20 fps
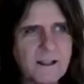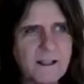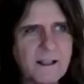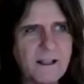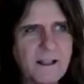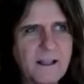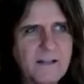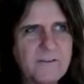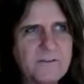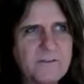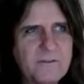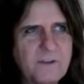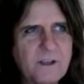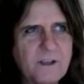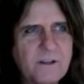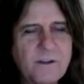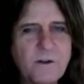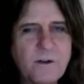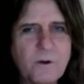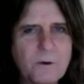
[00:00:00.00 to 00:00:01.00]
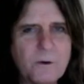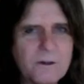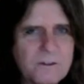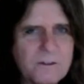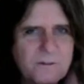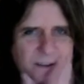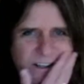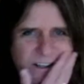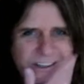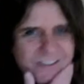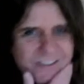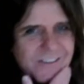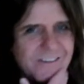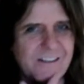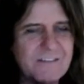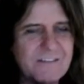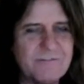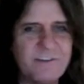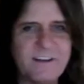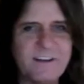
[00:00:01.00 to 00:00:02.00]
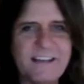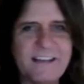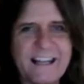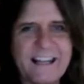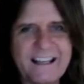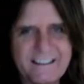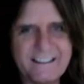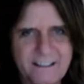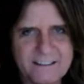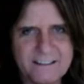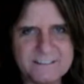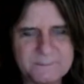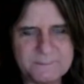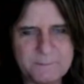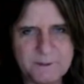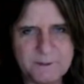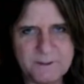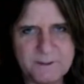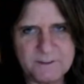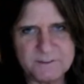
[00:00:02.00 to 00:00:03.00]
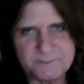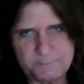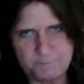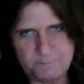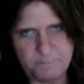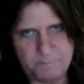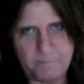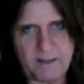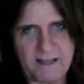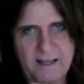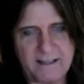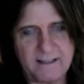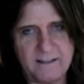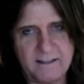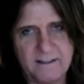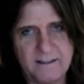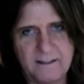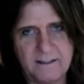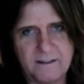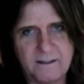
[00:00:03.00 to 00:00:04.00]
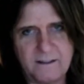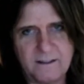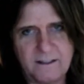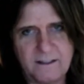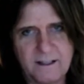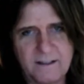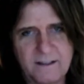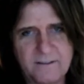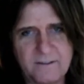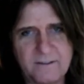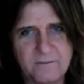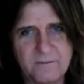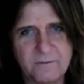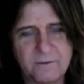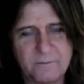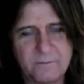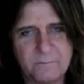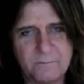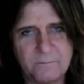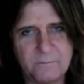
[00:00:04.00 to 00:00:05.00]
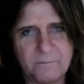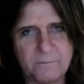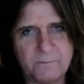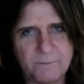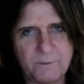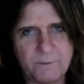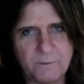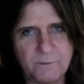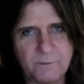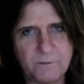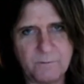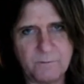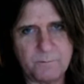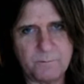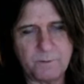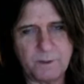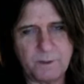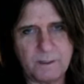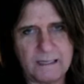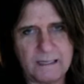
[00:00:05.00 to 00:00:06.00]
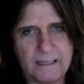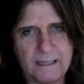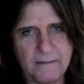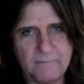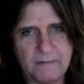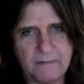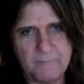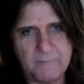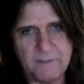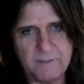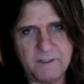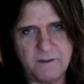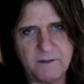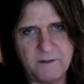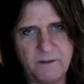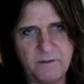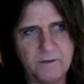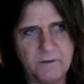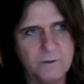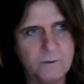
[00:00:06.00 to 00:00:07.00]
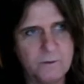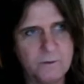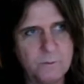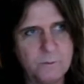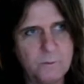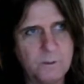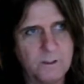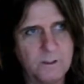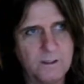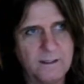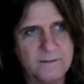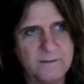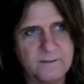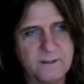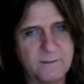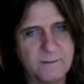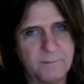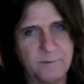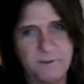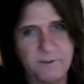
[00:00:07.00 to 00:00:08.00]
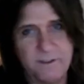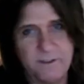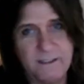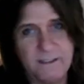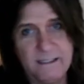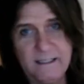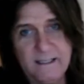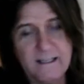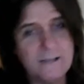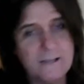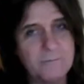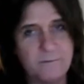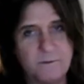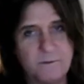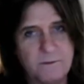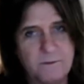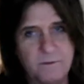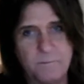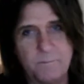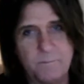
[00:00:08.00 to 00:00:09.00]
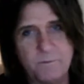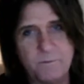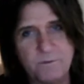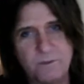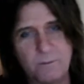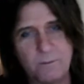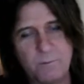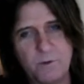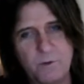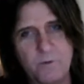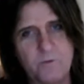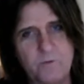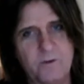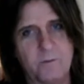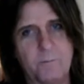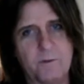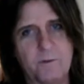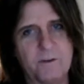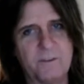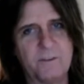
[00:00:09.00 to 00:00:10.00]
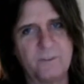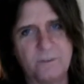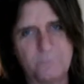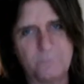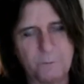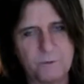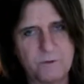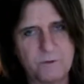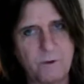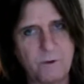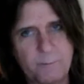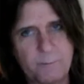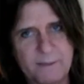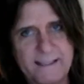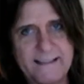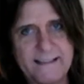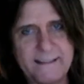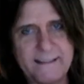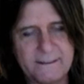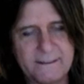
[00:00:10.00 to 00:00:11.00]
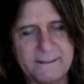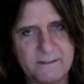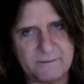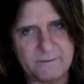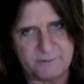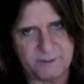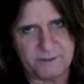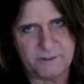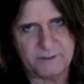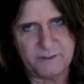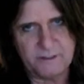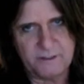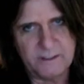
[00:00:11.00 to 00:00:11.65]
It's, it's very different eras, because back in the days of Europe and I mean the Who and Led Zeppelin, the music business was completely different.